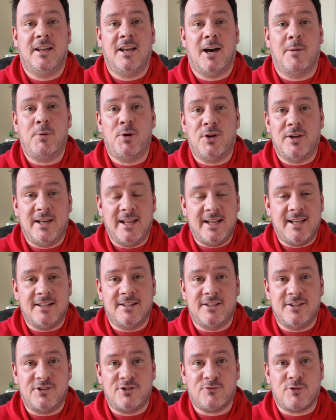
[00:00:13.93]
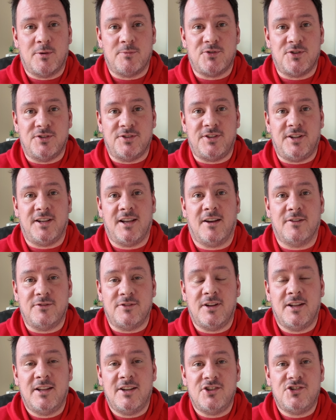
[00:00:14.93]
I put a link in the description so you can go
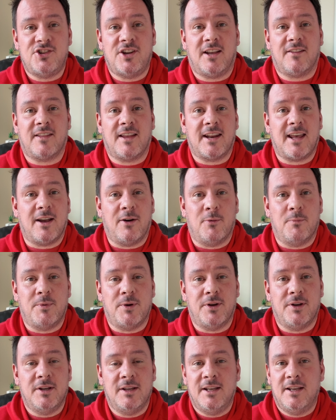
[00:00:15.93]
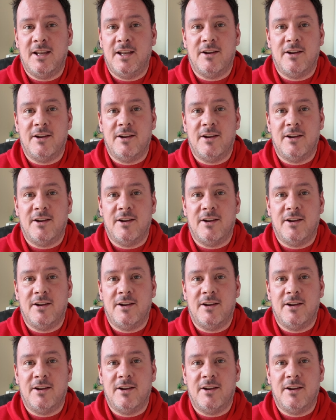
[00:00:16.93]
and check that out, but